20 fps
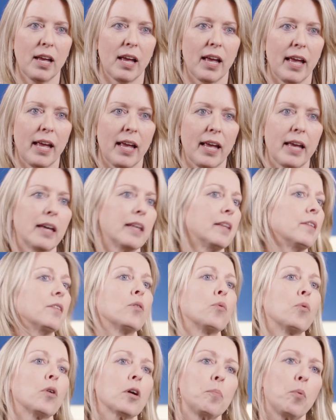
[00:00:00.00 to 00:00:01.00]
and the
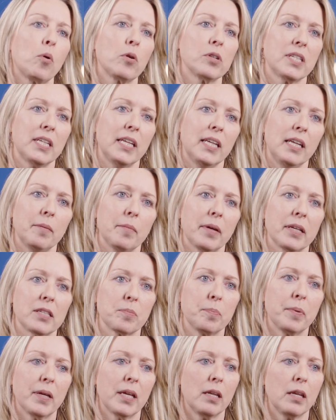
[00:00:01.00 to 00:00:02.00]
WorkBoard team has
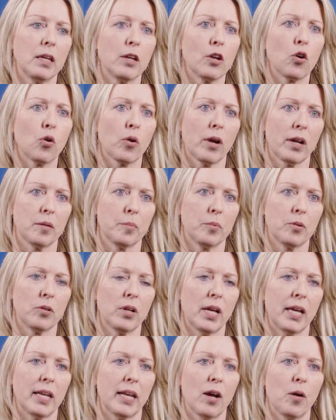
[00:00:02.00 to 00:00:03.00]
been
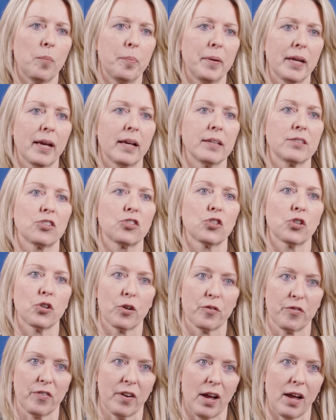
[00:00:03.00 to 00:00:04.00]
incredible at helping us
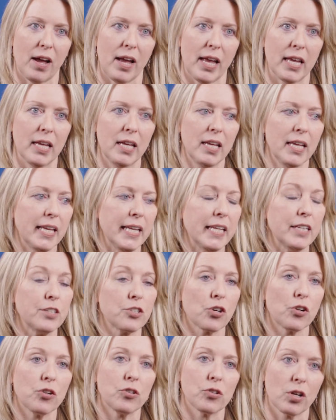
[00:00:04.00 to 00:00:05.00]
certify
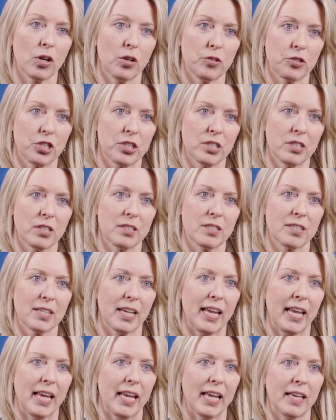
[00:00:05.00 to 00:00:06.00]
internal coaches
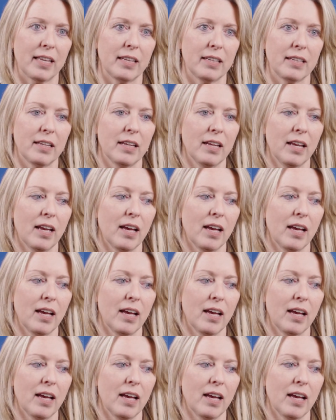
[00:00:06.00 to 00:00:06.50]
and